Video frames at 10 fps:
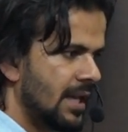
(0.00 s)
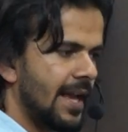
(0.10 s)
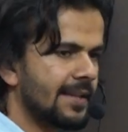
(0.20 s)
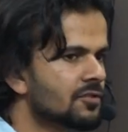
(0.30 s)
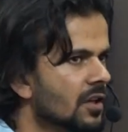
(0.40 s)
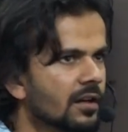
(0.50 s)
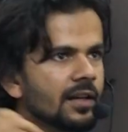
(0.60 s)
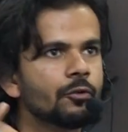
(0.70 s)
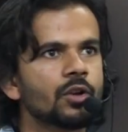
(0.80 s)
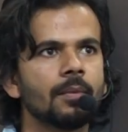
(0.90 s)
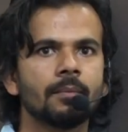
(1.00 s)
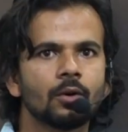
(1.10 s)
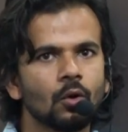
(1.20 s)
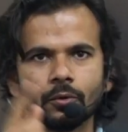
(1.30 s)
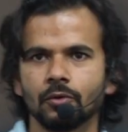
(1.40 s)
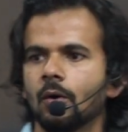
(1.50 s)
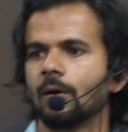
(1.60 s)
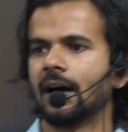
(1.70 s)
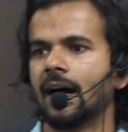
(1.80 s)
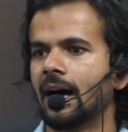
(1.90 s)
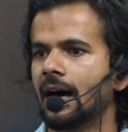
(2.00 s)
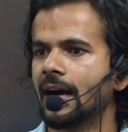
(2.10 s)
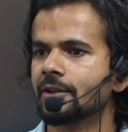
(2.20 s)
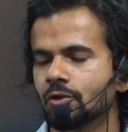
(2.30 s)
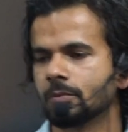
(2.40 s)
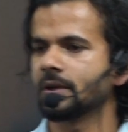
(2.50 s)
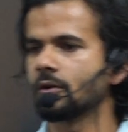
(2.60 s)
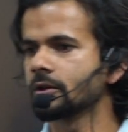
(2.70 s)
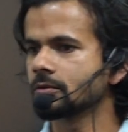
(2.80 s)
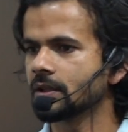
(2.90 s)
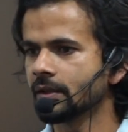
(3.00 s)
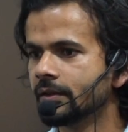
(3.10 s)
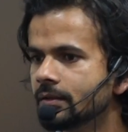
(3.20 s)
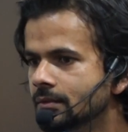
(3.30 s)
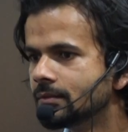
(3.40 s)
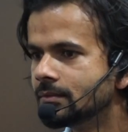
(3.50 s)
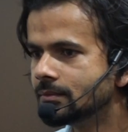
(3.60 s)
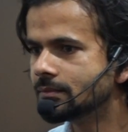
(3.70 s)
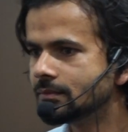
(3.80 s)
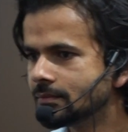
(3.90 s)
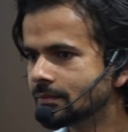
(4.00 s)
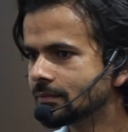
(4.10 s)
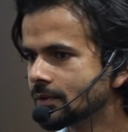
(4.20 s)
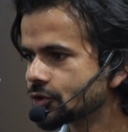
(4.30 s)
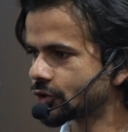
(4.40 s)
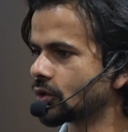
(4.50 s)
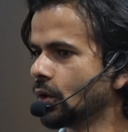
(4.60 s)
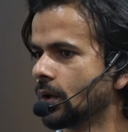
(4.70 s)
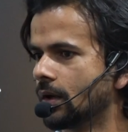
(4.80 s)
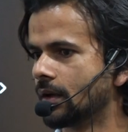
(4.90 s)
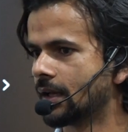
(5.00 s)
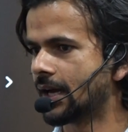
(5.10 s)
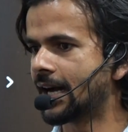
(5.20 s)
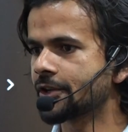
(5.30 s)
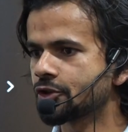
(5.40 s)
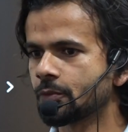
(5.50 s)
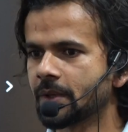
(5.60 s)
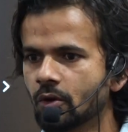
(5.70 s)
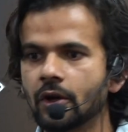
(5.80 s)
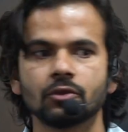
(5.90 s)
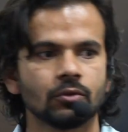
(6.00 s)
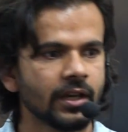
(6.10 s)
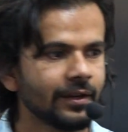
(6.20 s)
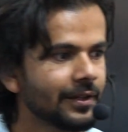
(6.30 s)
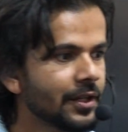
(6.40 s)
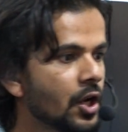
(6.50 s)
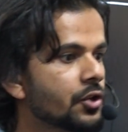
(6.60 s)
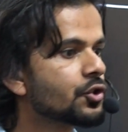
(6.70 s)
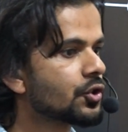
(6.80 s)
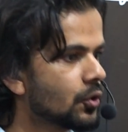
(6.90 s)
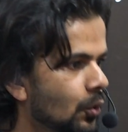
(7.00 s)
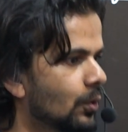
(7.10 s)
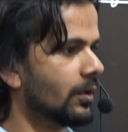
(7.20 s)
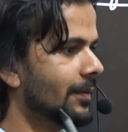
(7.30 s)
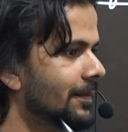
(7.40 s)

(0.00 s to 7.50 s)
And suddenly you remembered, oh no, I should be going to the school. I should be going to the school.